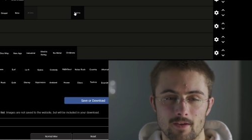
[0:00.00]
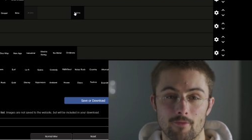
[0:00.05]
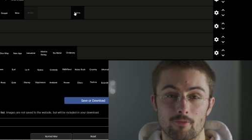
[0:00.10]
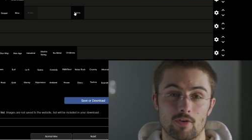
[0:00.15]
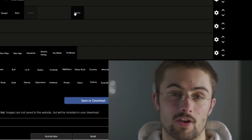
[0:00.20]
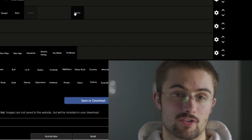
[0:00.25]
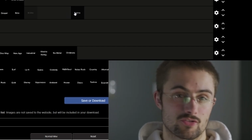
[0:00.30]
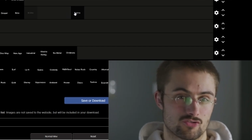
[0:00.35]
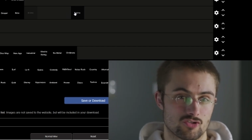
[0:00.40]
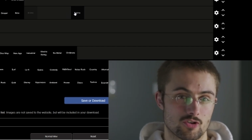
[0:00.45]

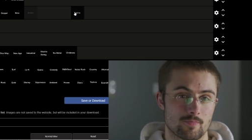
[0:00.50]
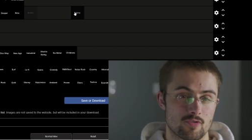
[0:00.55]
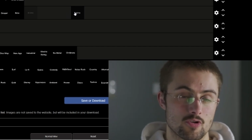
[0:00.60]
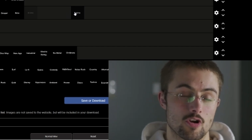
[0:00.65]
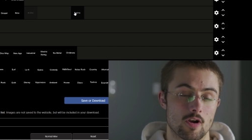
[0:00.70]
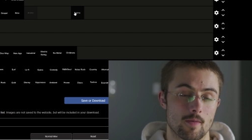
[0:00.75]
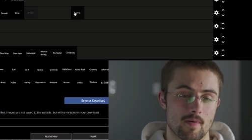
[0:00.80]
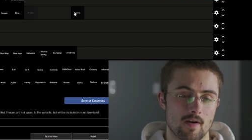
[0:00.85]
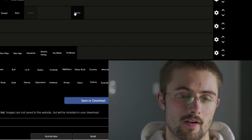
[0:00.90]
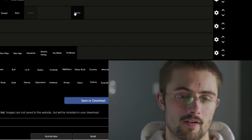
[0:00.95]
friend group
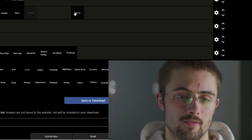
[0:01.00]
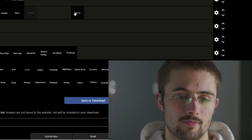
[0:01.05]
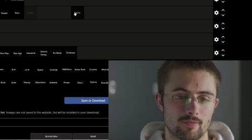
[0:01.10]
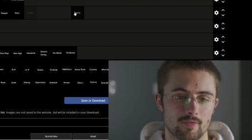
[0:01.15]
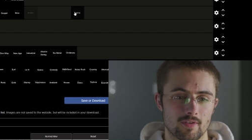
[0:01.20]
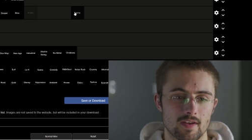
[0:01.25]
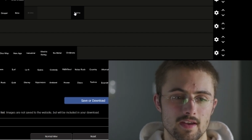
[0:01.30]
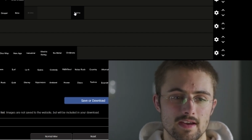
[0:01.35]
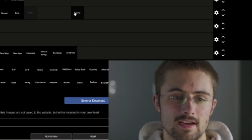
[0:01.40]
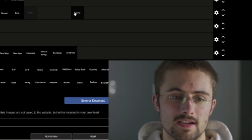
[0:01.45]
you are a part of,
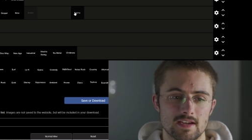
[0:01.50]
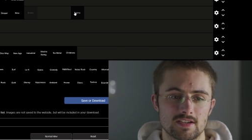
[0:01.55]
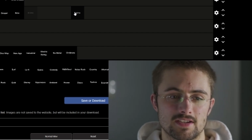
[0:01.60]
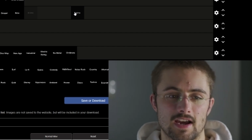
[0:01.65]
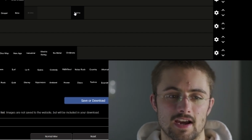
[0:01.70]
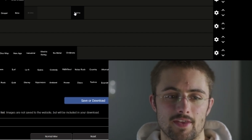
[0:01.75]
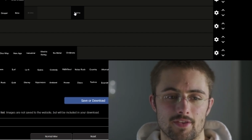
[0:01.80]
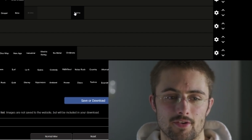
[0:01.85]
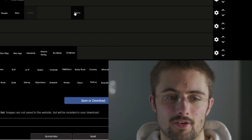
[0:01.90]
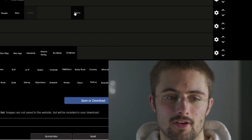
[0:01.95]

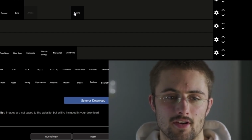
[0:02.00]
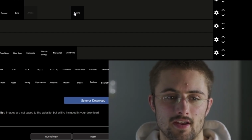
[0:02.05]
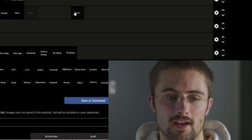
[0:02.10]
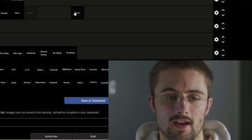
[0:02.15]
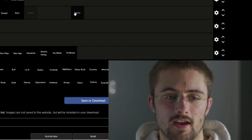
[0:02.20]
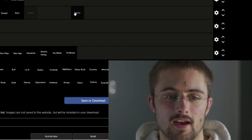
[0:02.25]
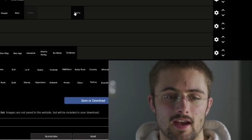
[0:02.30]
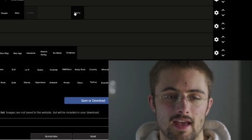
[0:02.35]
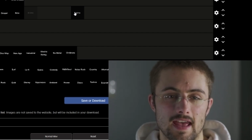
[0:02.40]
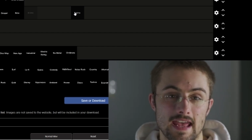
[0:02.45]
to either
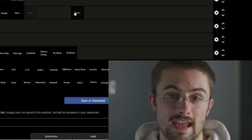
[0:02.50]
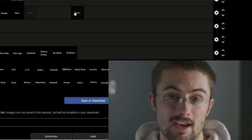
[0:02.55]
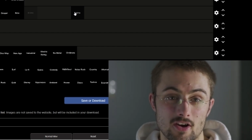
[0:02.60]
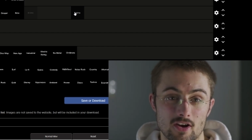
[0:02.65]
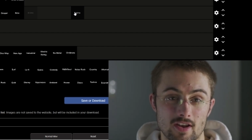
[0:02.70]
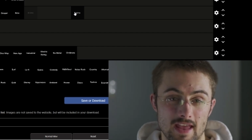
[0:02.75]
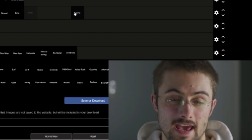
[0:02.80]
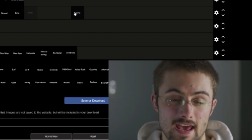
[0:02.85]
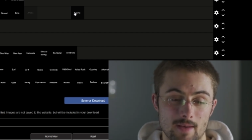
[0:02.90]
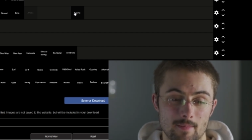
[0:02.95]
hate
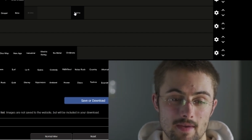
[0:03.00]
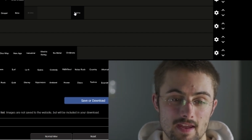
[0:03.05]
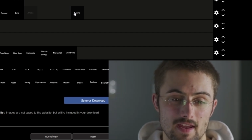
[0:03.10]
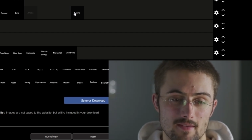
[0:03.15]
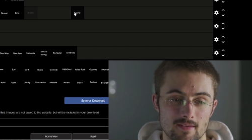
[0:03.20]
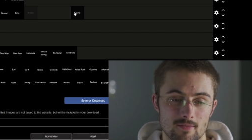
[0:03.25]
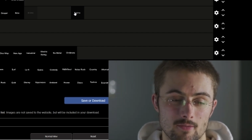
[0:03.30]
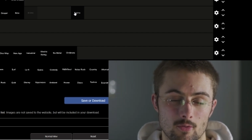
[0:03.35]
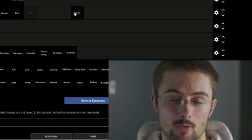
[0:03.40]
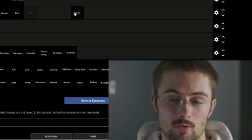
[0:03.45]
on
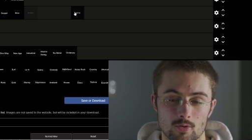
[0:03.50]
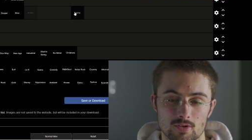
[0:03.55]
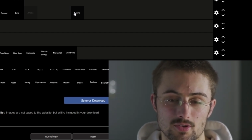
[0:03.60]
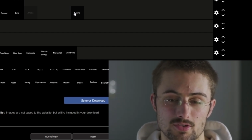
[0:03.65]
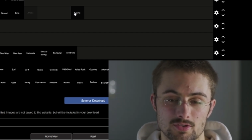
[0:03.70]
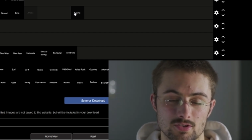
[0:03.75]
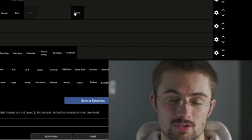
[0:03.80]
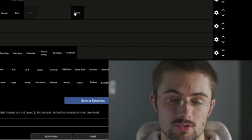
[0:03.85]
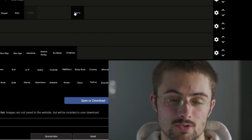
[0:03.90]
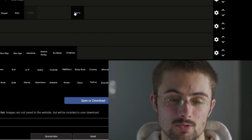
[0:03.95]
anime or
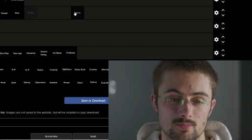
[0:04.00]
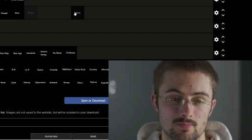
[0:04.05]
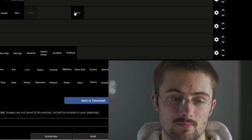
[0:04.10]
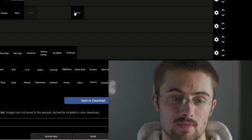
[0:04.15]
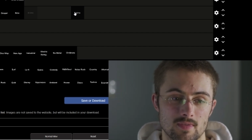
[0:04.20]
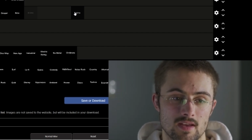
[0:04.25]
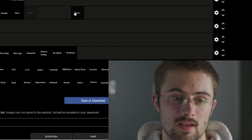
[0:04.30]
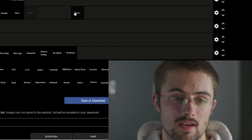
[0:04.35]
to